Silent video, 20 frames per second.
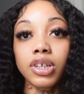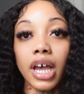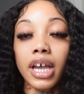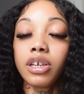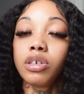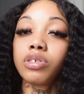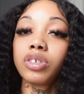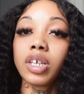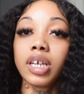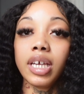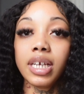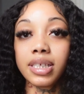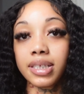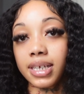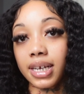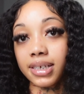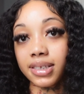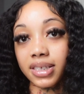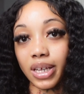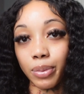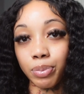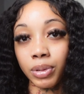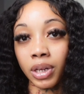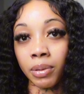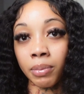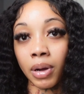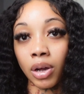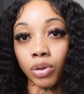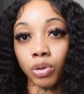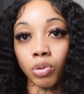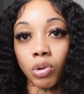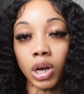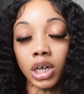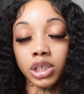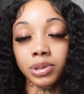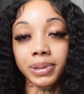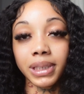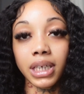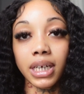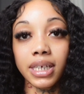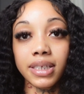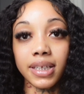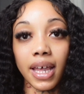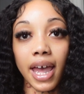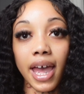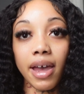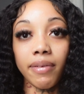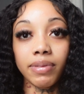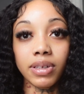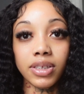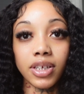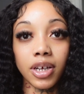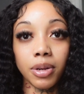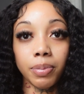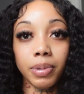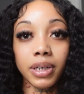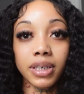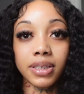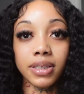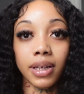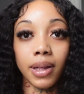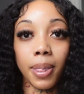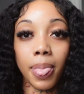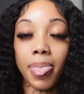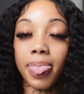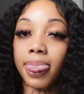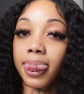I use an antiseptic mouthwash because I have a tongue piercing.